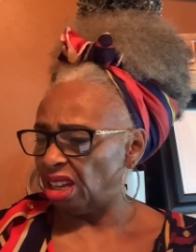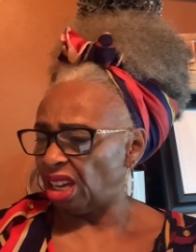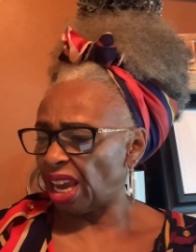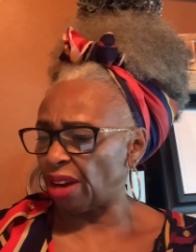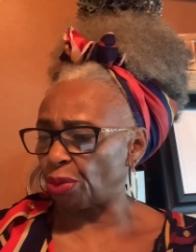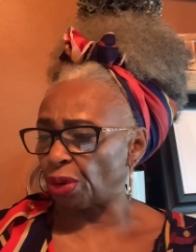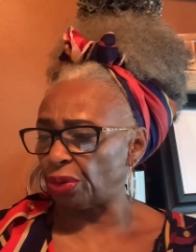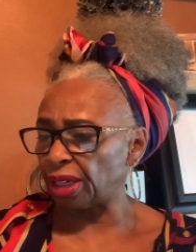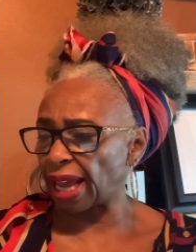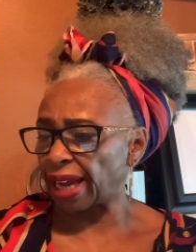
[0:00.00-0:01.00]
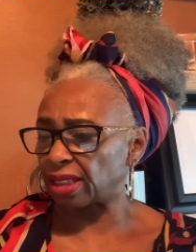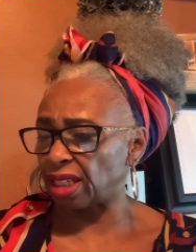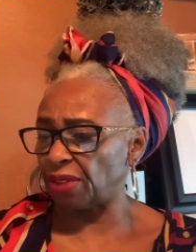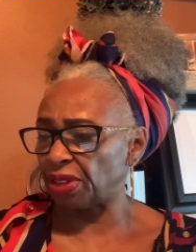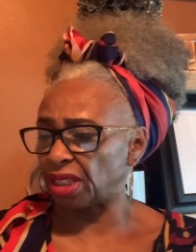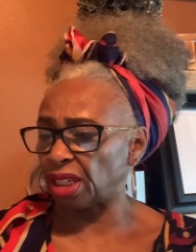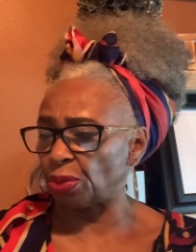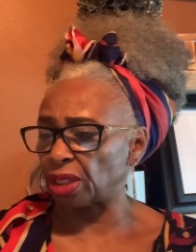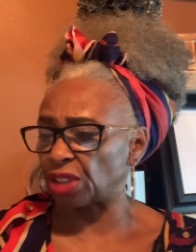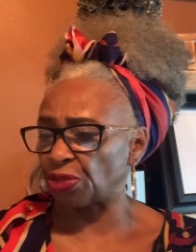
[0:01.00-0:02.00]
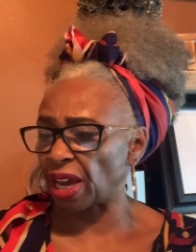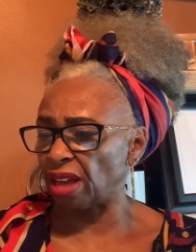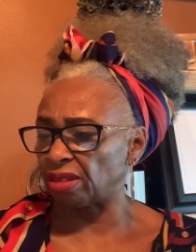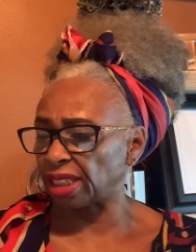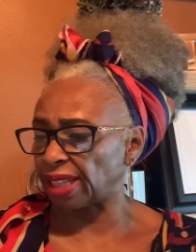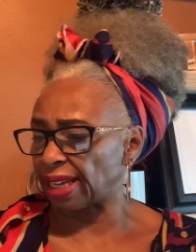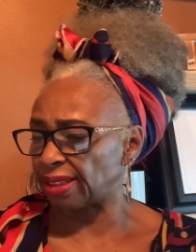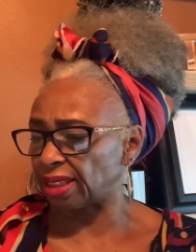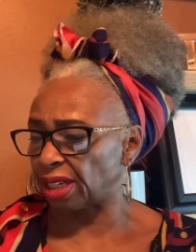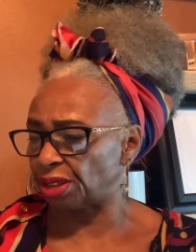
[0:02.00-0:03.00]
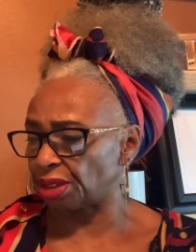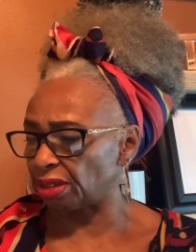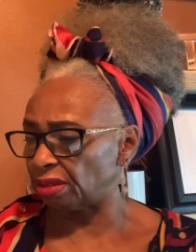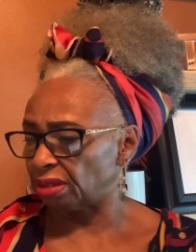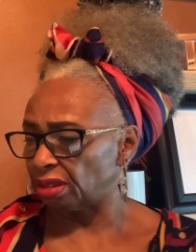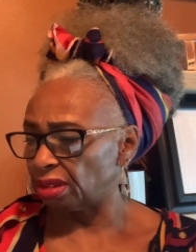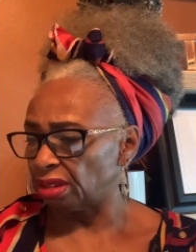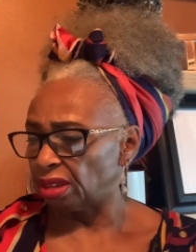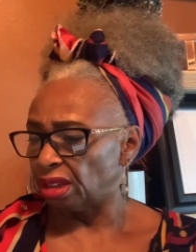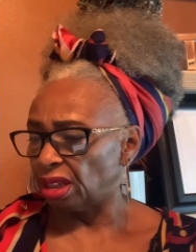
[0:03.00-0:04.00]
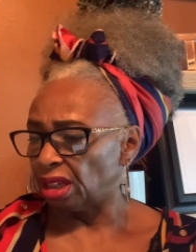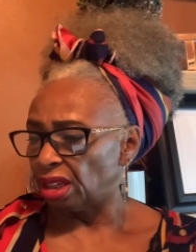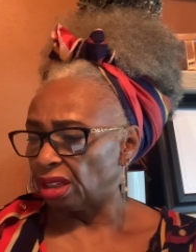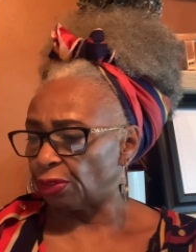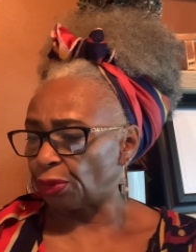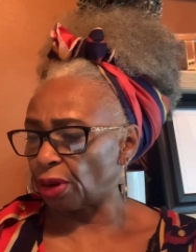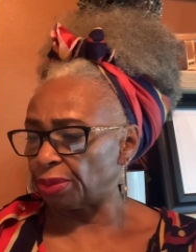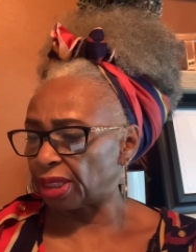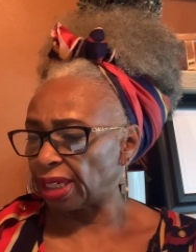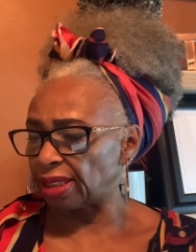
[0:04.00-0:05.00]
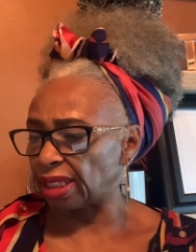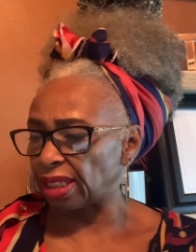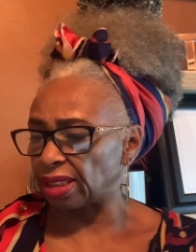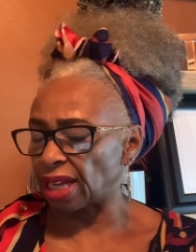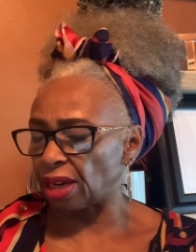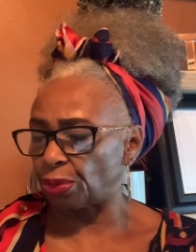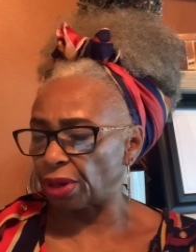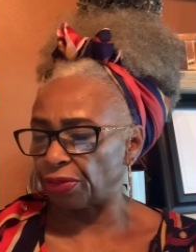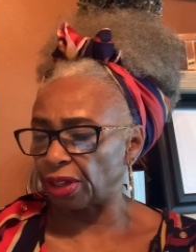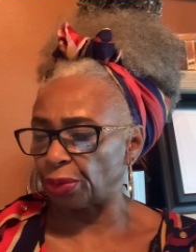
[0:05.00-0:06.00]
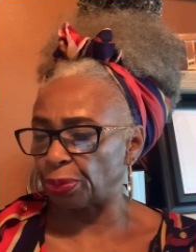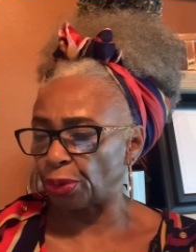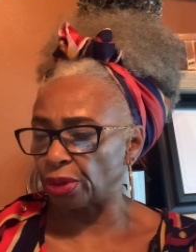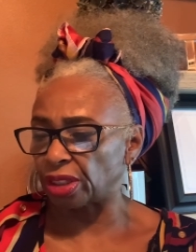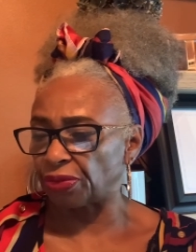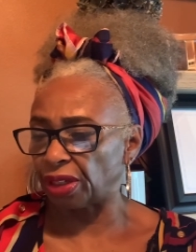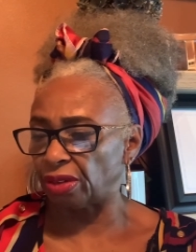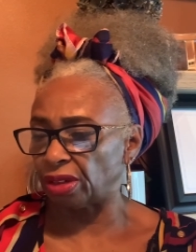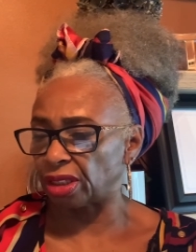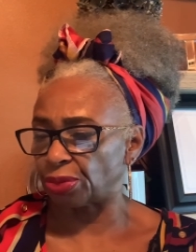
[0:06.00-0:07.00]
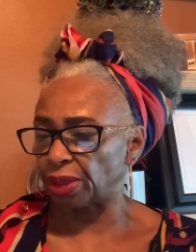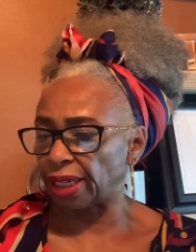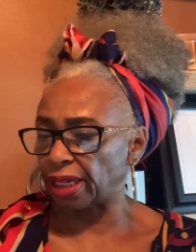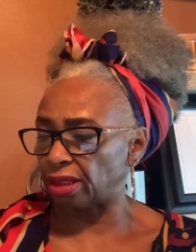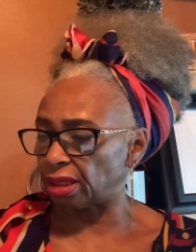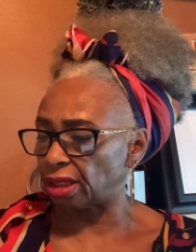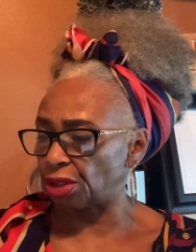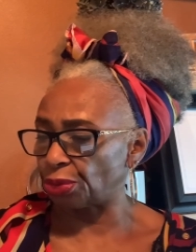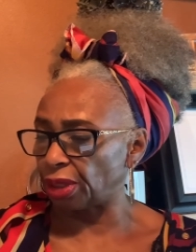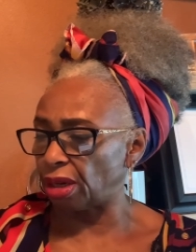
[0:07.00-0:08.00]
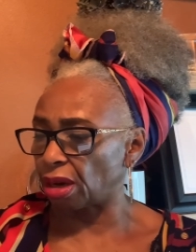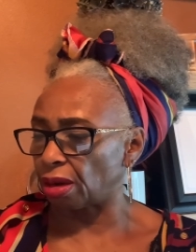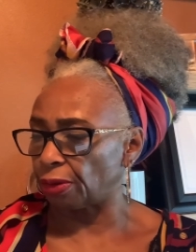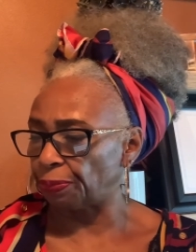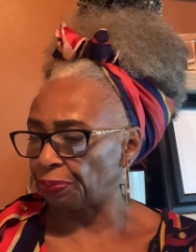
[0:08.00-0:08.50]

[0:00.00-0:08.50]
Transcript: and rodent activity was found at that center. The firm says it is not aware of any reports of illness related to this recall.